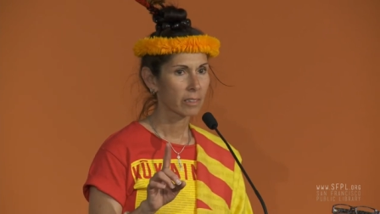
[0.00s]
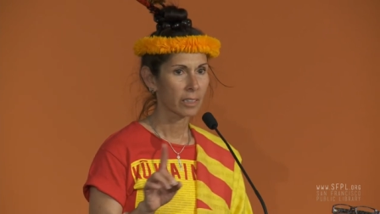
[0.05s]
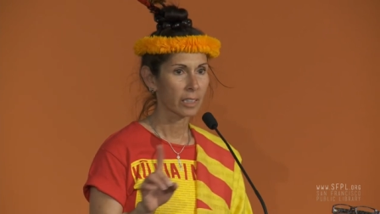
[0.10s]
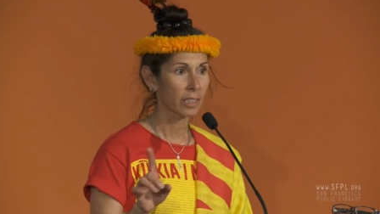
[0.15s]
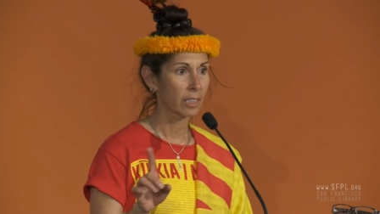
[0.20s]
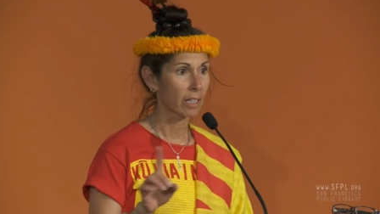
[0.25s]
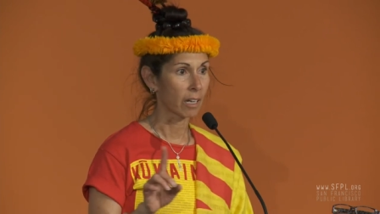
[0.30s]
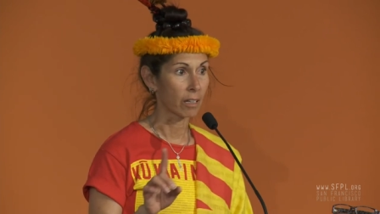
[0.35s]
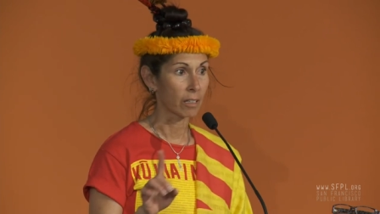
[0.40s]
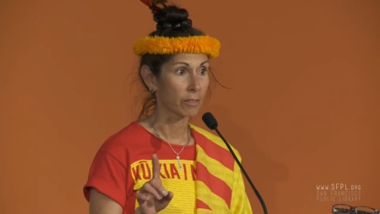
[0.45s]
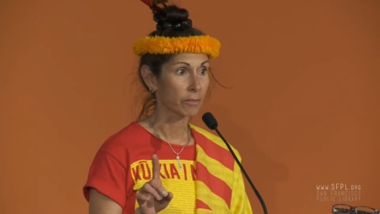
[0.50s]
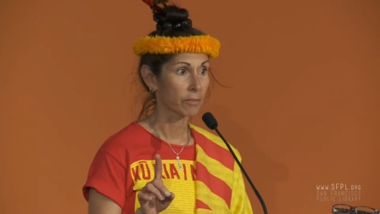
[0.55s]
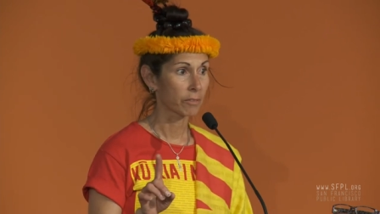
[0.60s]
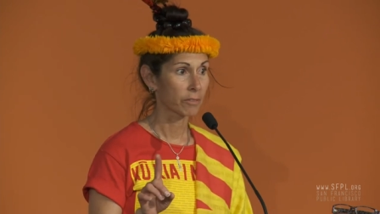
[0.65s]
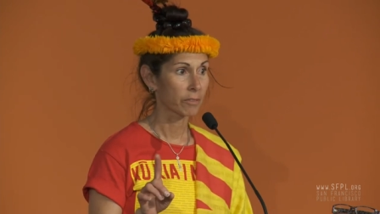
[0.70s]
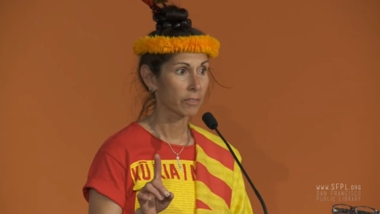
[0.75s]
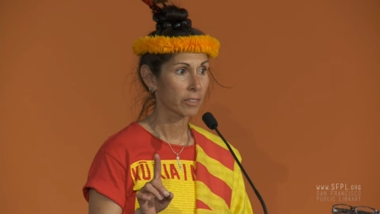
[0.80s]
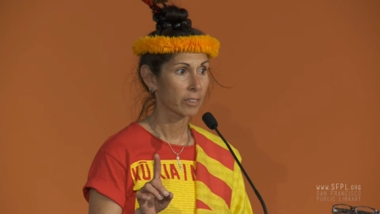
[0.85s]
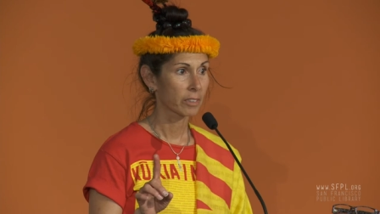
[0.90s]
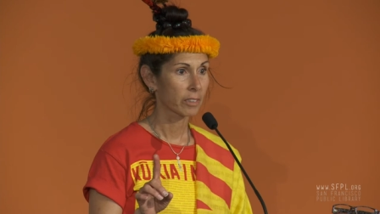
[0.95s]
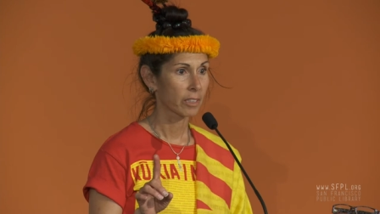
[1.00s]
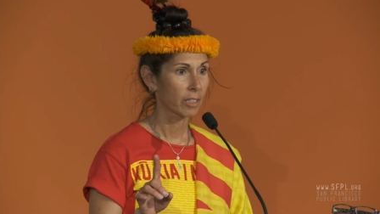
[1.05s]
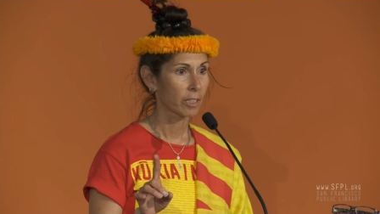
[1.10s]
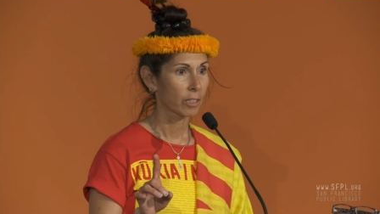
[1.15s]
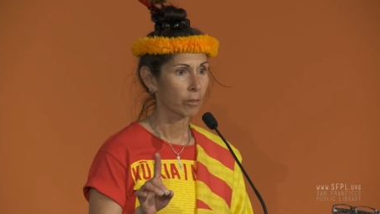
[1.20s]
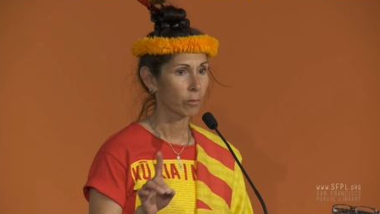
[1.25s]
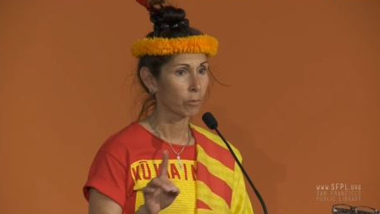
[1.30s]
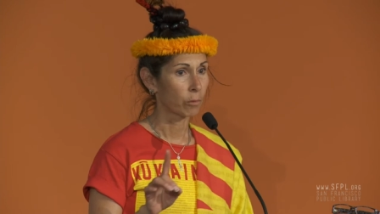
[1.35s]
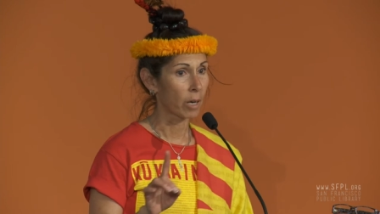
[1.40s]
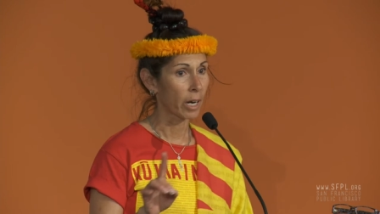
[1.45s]
enough.
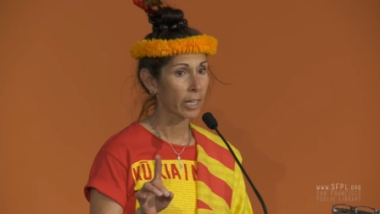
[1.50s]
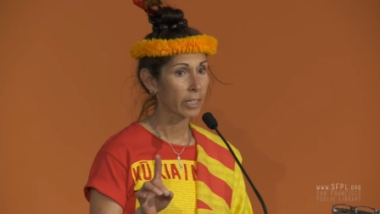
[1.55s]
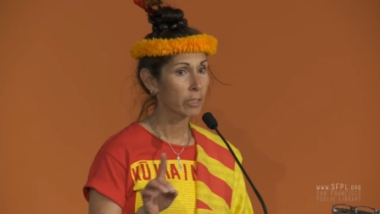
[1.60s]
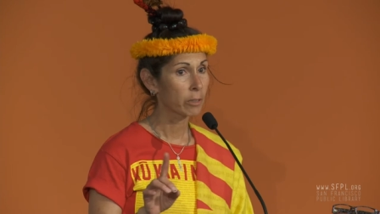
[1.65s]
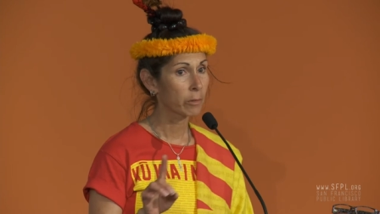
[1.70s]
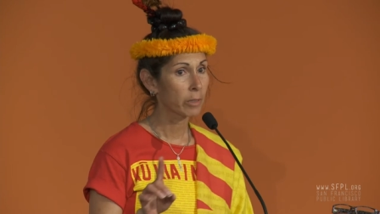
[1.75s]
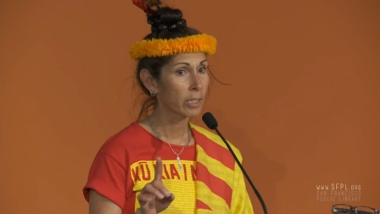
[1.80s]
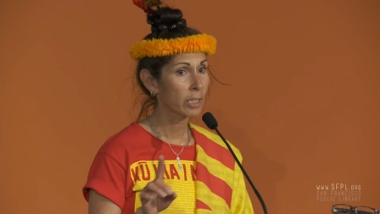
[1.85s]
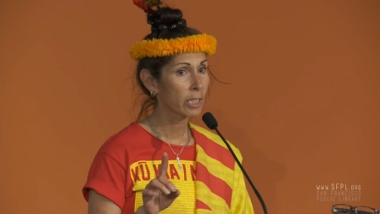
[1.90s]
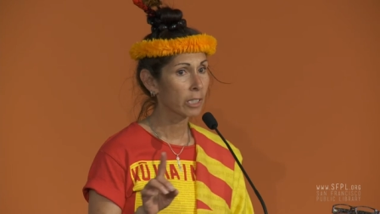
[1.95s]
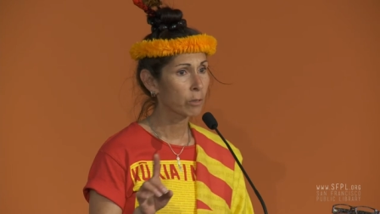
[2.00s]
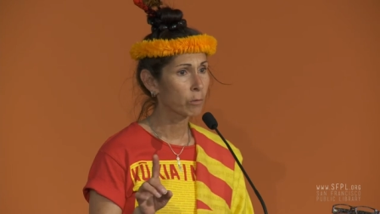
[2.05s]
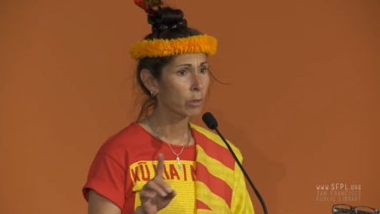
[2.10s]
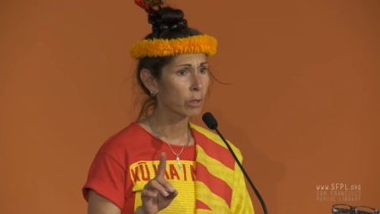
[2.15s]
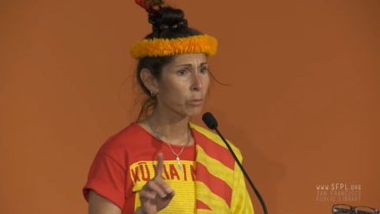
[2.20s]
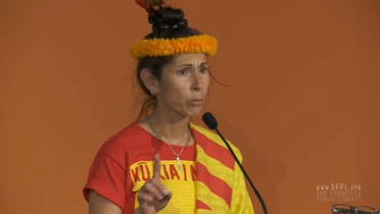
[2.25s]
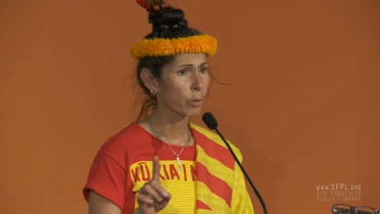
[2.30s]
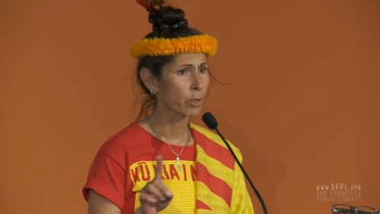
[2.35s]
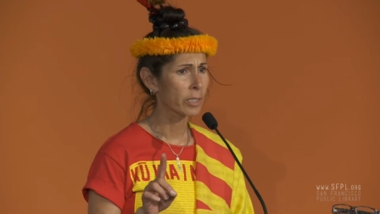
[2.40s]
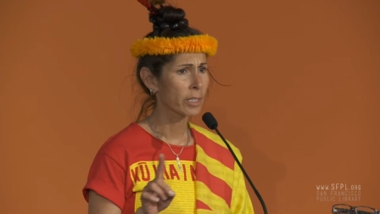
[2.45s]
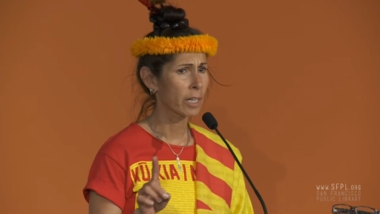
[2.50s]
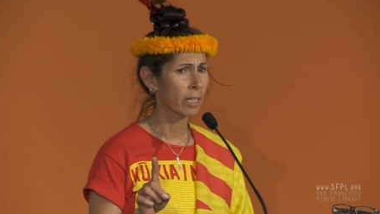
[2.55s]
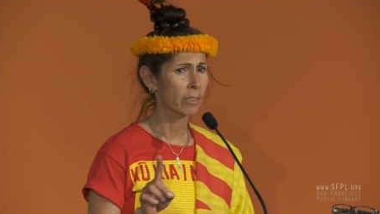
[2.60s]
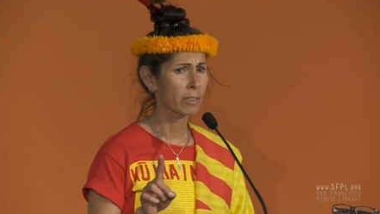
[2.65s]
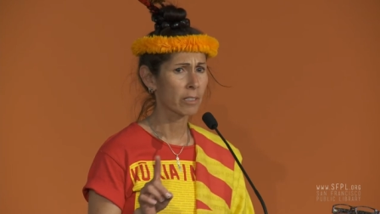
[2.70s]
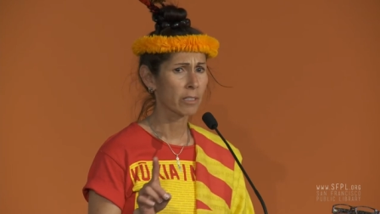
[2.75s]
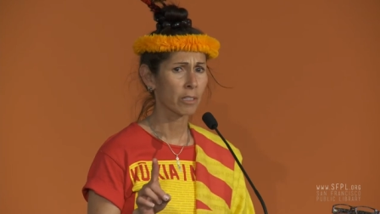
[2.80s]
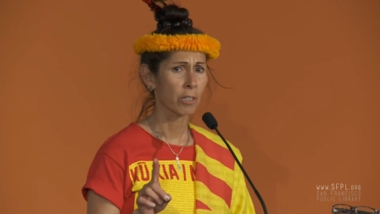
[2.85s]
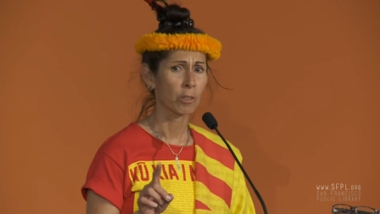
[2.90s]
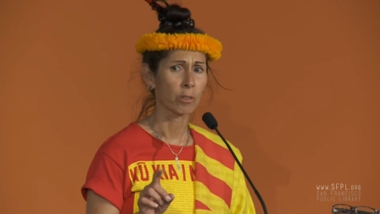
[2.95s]
Why do we need one more
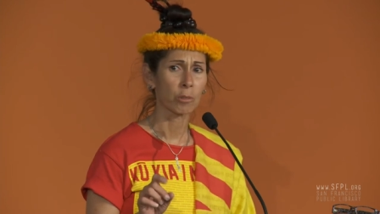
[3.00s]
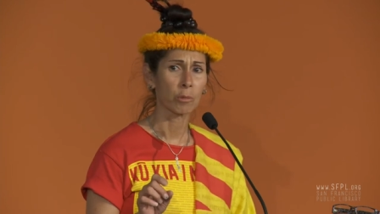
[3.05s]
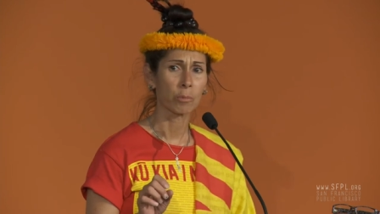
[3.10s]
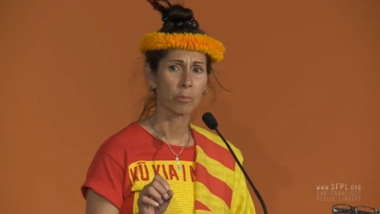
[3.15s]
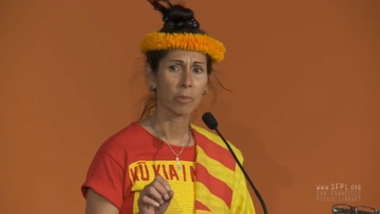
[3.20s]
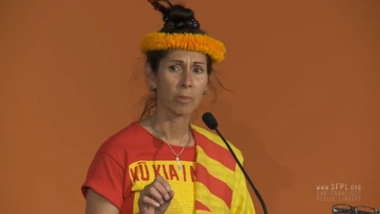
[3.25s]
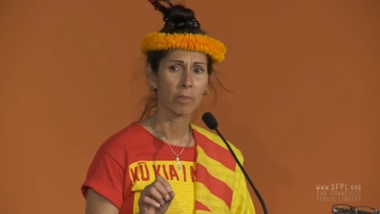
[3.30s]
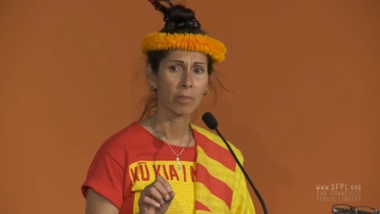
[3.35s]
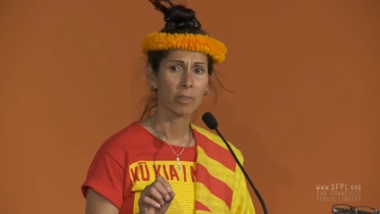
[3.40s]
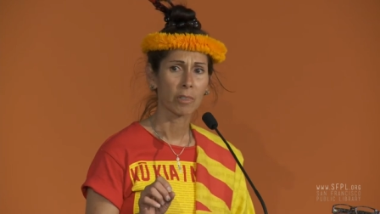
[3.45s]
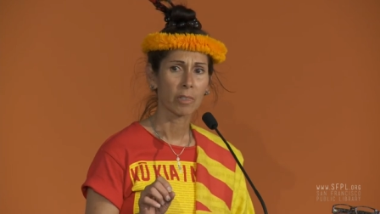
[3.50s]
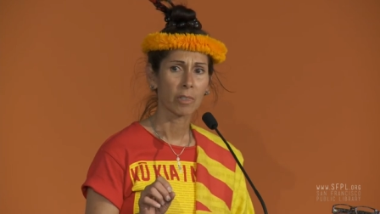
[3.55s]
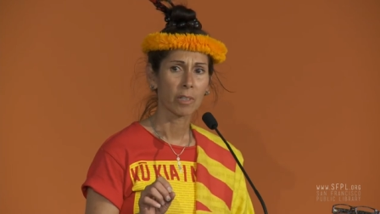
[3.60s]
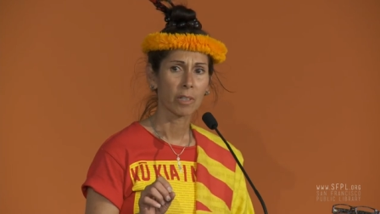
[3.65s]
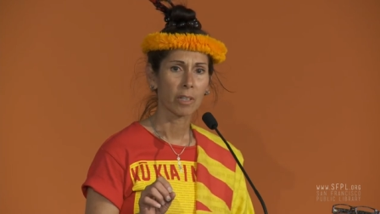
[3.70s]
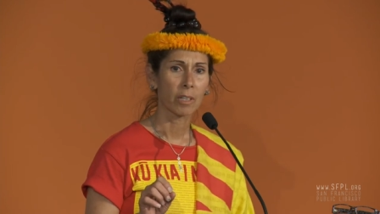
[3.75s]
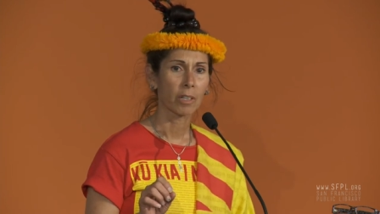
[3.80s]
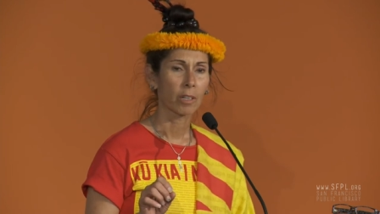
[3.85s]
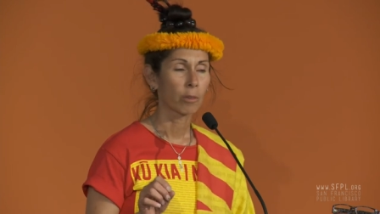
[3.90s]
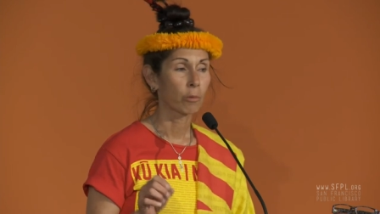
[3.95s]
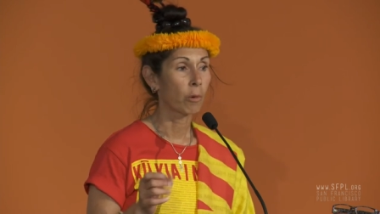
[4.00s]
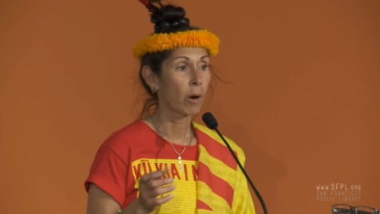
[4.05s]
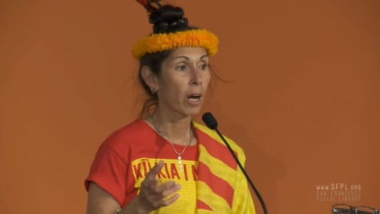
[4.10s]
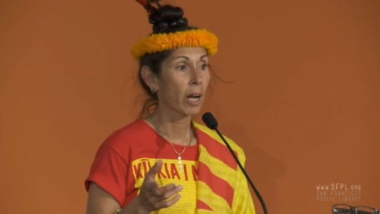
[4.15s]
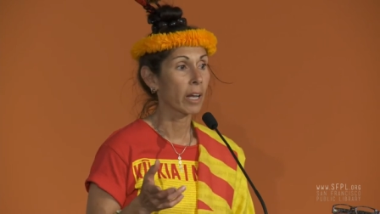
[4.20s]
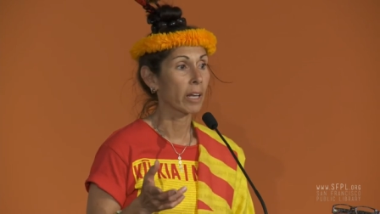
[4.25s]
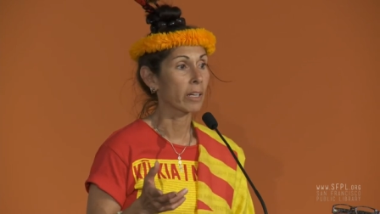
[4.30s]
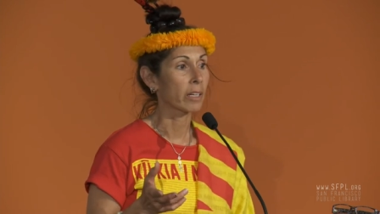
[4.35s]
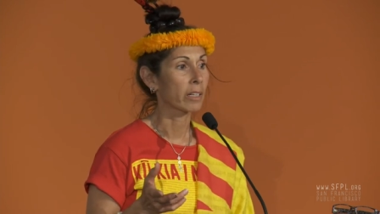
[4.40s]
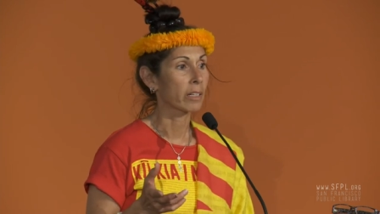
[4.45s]
telescope?
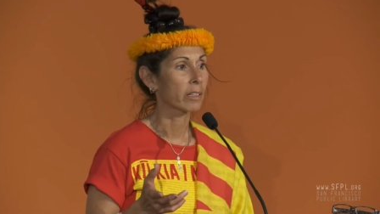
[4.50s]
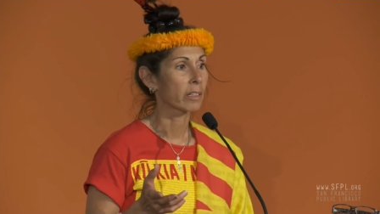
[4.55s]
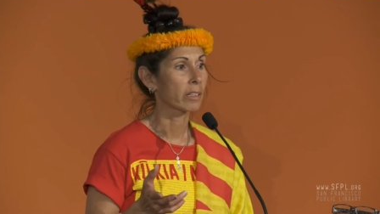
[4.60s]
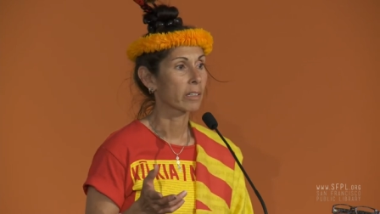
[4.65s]
Why?